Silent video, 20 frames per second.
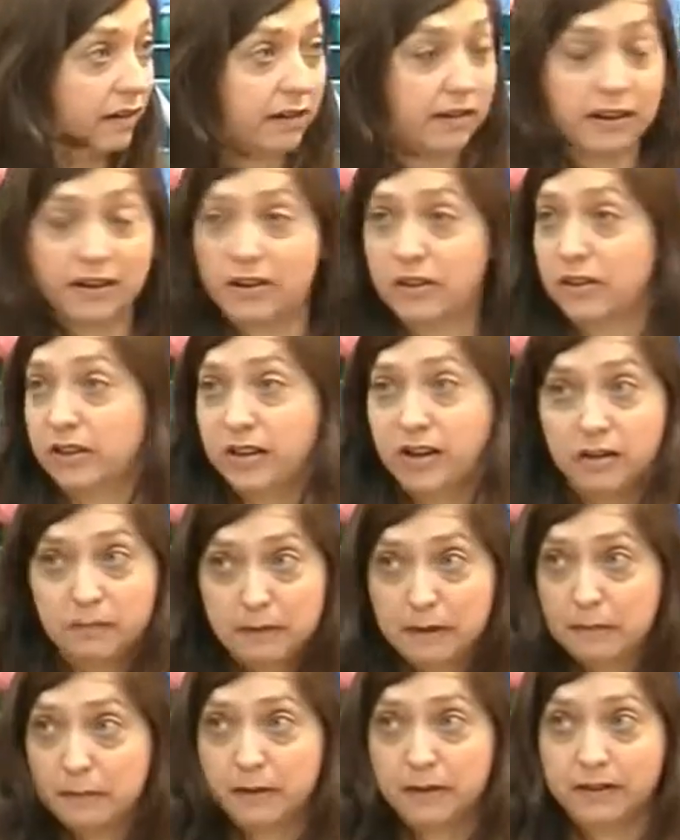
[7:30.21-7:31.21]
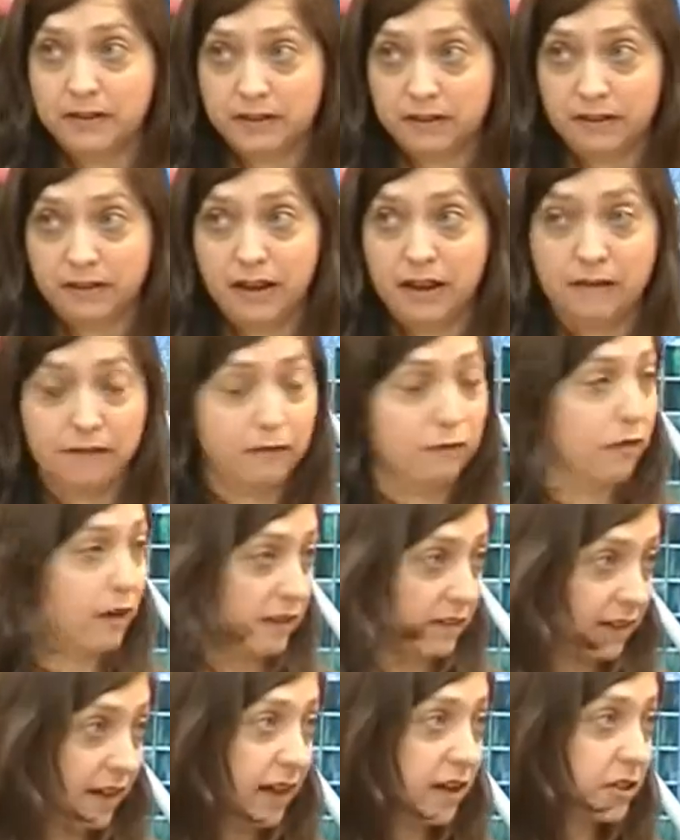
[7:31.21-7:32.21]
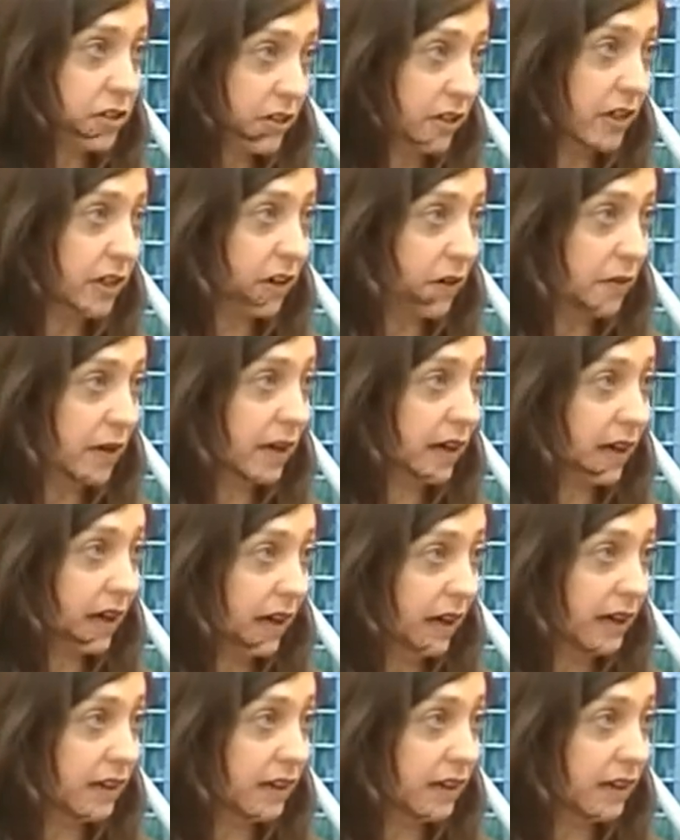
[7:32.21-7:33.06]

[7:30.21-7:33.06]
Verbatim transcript: you know the young people in their life what's actually going on